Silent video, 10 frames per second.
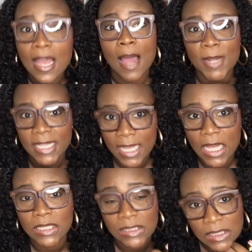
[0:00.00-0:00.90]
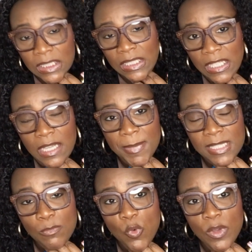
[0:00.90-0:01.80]
I'm like, yeah, it could be
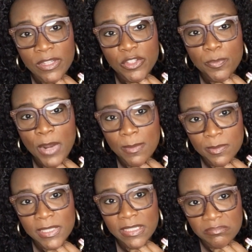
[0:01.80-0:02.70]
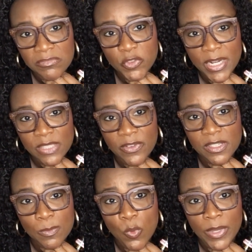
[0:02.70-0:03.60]
some oil. You probably transfer
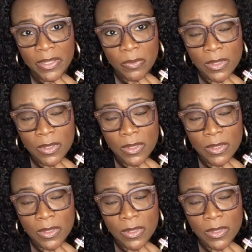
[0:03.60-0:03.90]
some oil.